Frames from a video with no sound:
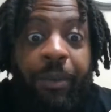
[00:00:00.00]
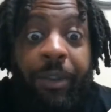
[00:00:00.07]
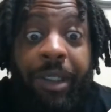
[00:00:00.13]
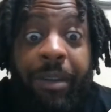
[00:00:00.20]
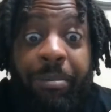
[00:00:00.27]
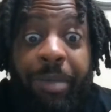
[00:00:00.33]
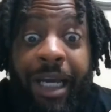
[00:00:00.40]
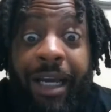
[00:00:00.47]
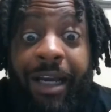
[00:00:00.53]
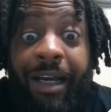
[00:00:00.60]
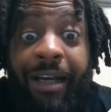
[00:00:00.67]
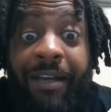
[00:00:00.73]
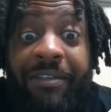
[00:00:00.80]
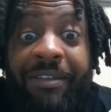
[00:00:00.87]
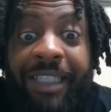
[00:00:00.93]
We
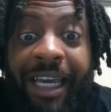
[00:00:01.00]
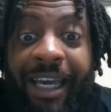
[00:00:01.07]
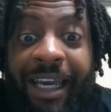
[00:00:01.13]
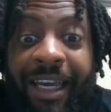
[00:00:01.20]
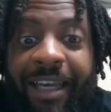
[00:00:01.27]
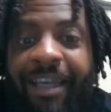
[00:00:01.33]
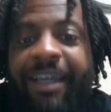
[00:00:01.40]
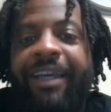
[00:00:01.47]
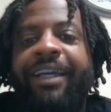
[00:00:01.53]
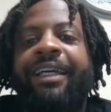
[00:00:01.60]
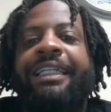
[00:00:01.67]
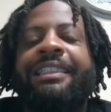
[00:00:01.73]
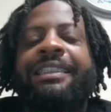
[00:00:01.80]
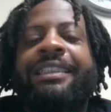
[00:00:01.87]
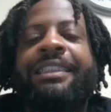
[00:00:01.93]
about
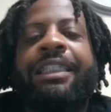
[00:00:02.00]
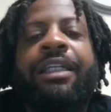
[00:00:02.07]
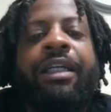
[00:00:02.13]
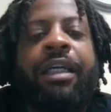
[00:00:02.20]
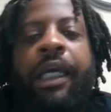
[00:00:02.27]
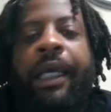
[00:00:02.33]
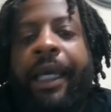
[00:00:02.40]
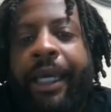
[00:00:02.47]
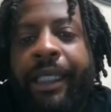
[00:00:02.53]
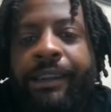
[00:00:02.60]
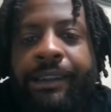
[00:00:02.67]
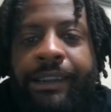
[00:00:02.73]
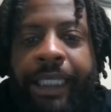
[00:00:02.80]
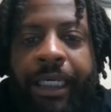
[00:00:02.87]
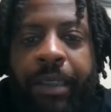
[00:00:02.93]
that.
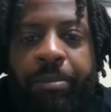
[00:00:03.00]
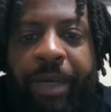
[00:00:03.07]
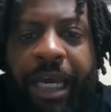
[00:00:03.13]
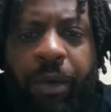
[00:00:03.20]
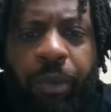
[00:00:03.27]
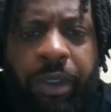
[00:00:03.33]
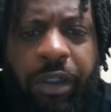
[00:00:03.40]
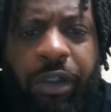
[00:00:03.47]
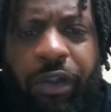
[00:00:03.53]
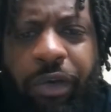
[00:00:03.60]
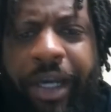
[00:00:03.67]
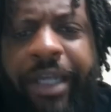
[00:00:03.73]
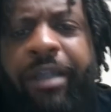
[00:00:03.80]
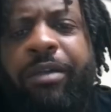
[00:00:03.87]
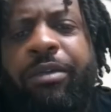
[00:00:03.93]
And today I'm back with a
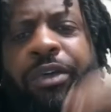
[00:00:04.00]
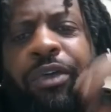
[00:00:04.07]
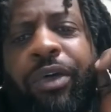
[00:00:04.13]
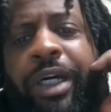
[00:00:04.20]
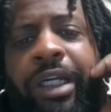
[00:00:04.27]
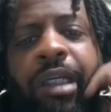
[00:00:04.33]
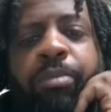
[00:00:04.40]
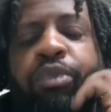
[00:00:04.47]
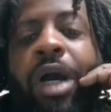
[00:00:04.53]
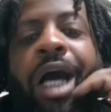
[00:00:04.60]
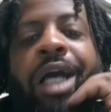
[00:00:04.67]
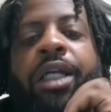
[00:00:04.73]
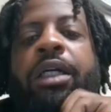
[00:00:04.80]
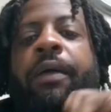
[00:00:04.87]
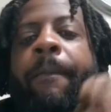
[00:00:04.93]
great credit
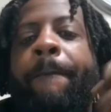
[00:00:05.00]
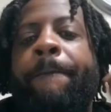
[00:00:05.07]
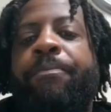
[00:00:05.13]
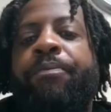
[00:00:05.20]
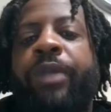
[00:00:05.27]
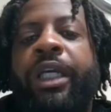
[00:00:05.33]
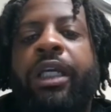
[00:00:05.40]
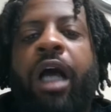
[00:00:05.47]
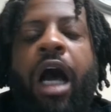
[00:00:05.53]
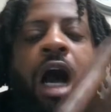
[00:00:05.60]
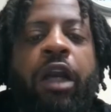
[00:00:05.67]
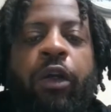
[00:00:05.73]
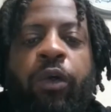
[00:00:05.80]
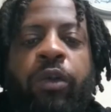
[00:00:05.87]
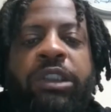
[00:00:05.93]
product in the
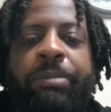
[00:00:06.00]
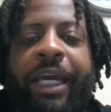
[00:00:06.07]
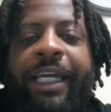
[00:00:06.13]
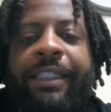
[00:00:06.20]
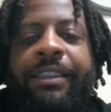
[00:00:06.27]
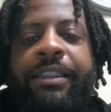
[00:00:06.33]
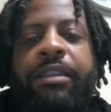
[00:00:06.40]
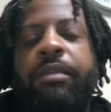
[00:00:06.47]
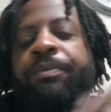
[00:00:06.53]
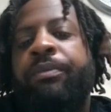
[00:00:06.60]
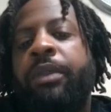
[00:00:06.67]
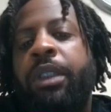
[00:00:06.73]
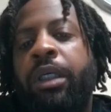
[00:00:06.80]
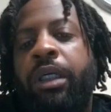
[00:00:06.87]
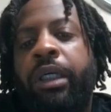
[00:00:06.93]
auto space.
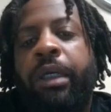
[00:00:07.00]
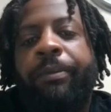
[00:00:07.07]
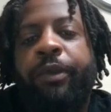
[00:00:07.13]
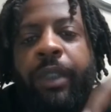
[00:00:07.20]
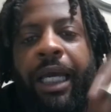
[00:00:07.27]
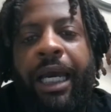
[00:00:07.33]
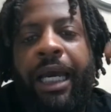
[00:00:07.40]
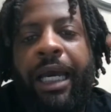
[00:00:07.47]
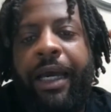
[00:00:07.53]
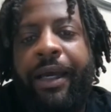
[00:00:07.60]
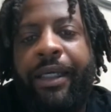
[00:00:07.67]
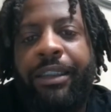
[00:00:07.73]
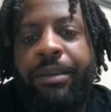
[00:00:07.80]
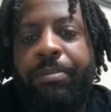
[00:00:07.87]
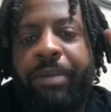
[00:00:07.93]
Help you
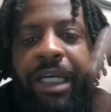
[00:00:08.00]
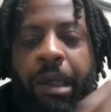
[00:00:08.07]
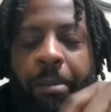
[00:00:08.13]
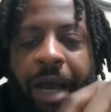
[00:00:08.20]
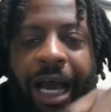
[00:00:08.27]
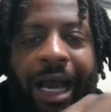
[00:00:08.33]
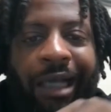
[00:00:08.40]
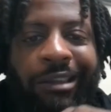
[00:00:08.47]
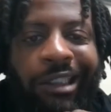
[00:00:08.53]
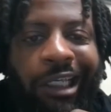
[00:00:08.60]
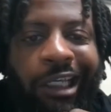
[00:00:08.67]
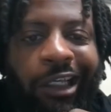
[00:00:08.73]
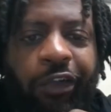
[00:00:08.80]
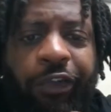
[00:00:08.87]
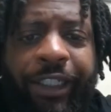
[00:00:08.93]
guys minimize
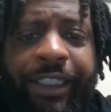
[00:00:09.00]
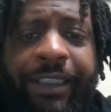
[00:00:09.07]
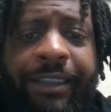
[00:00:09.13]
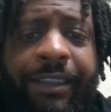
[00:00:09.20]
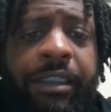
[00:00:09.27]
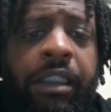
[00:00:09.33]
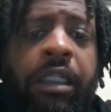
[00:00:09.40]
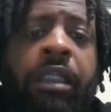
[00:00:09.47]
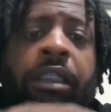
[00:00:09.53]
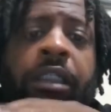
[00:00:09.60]
inquiries.